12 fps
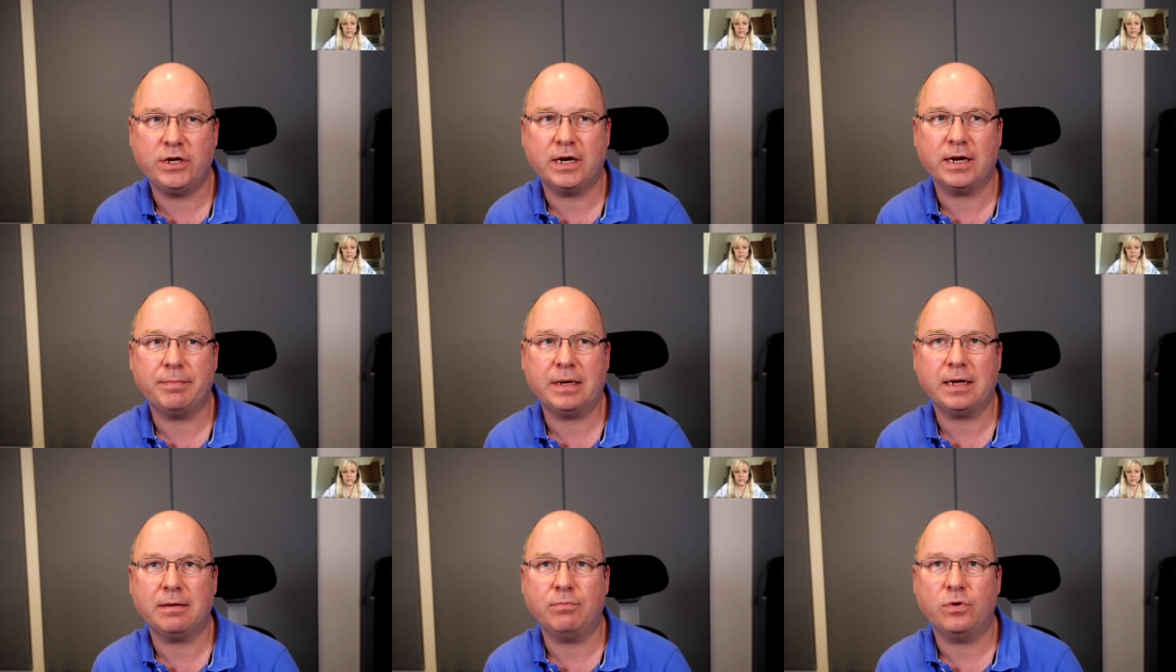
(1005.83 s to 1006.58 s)
You're going to be
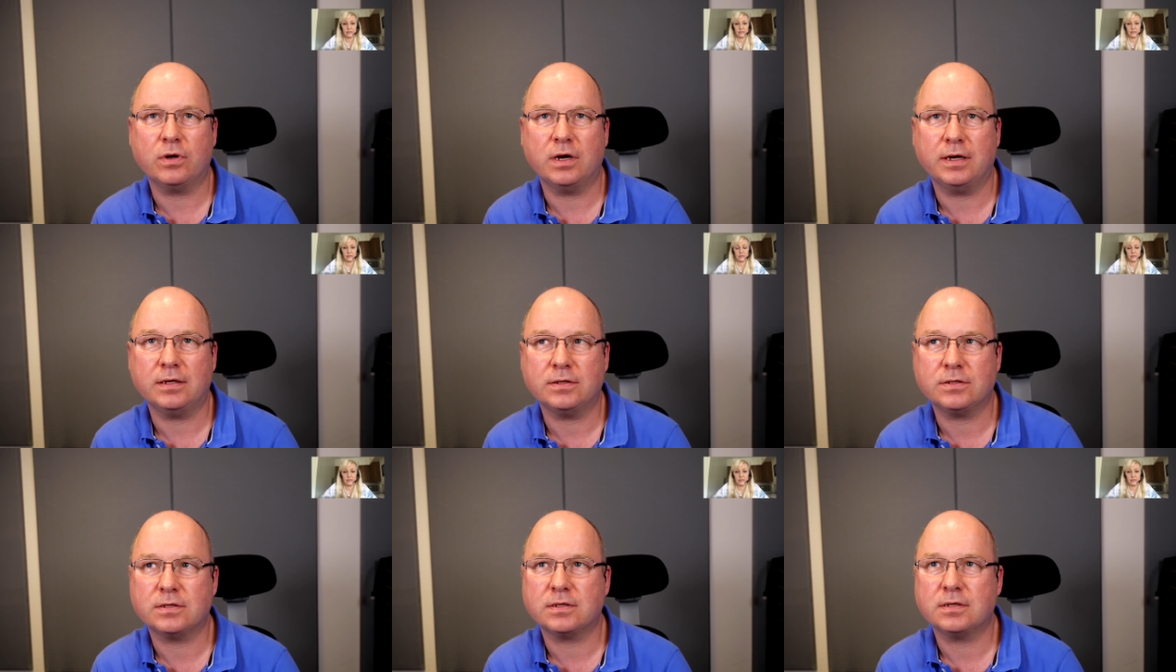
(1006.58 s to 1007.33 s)
getting more
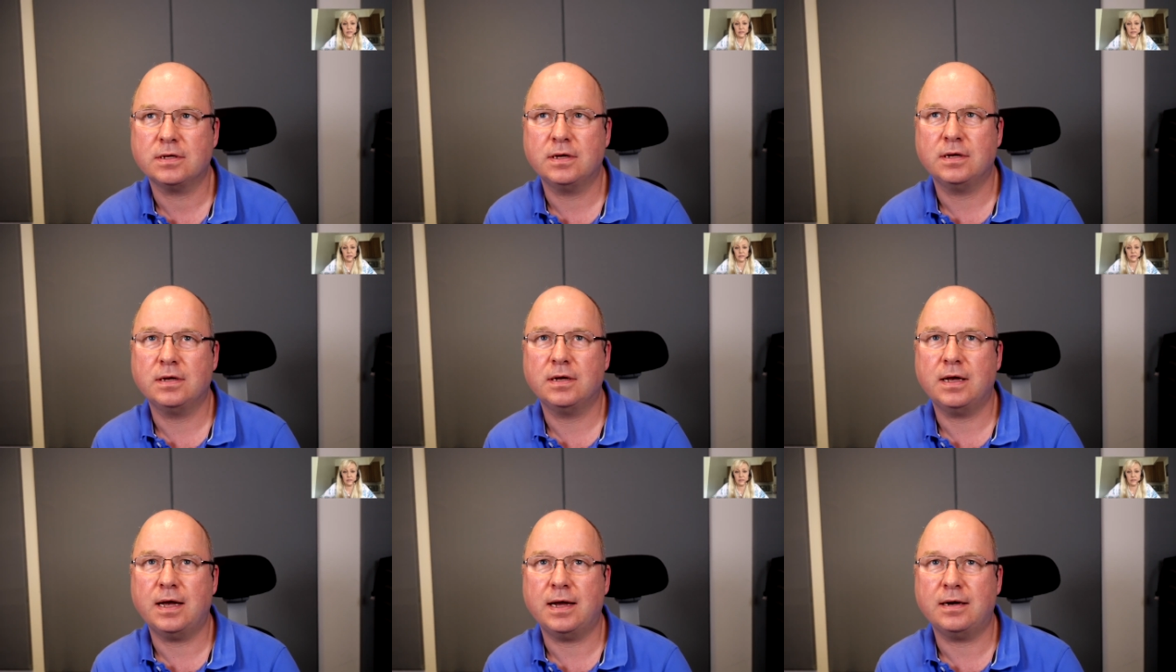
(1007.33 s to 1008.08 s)
guidance
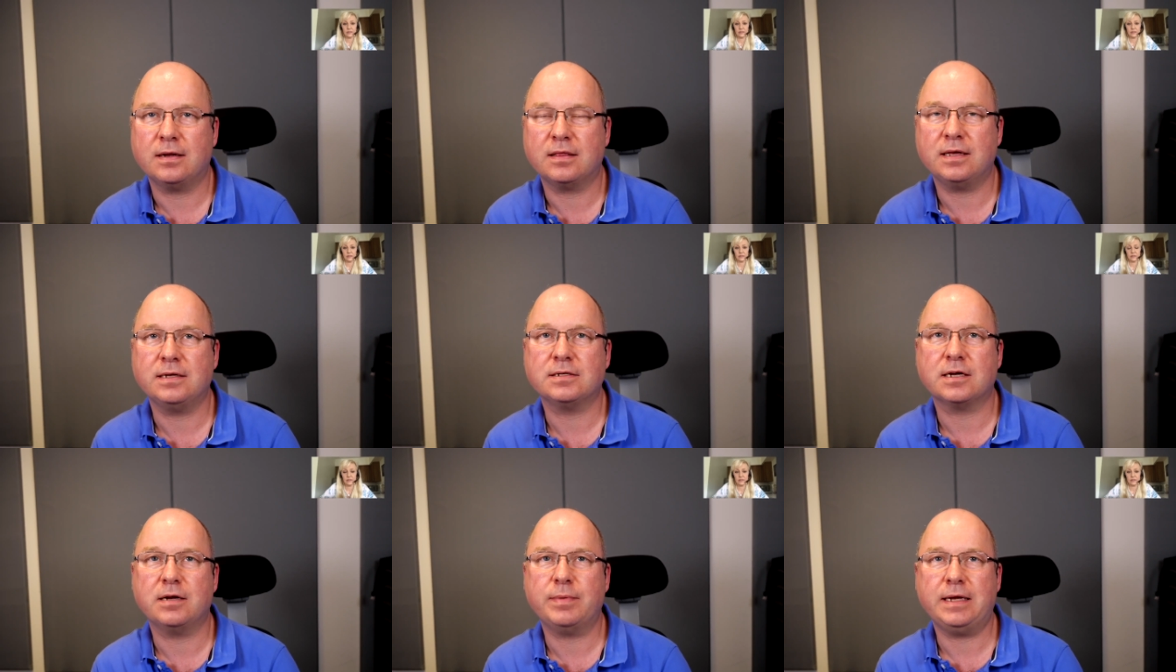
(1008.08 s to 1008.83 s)
and things
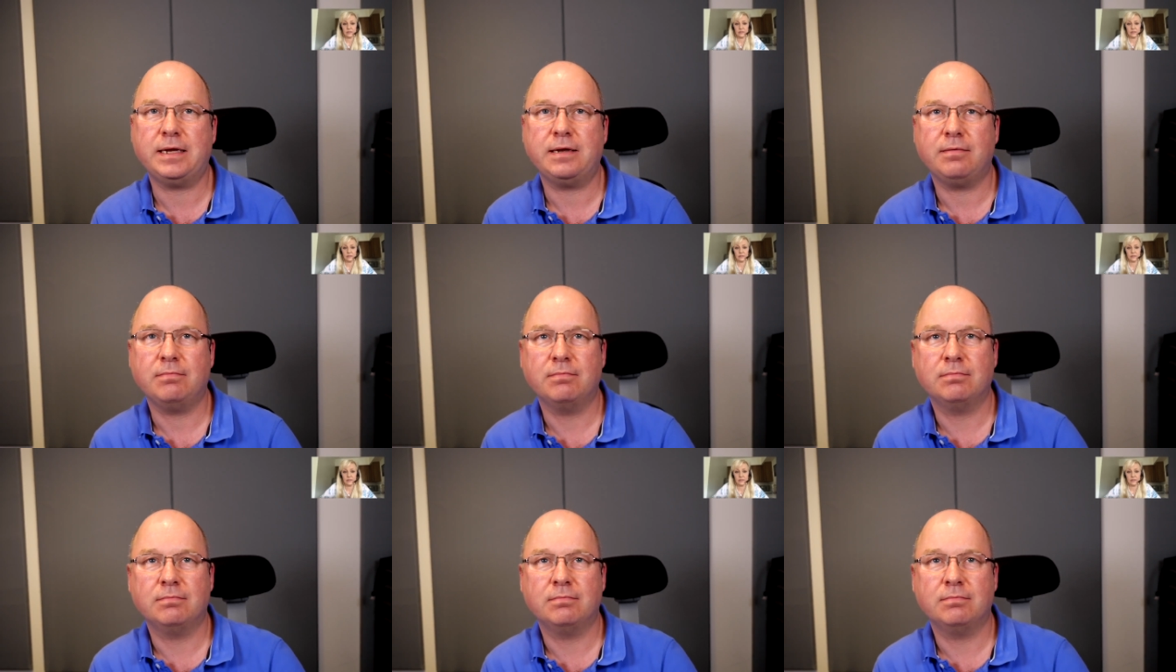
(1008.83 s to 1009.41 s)
are going to be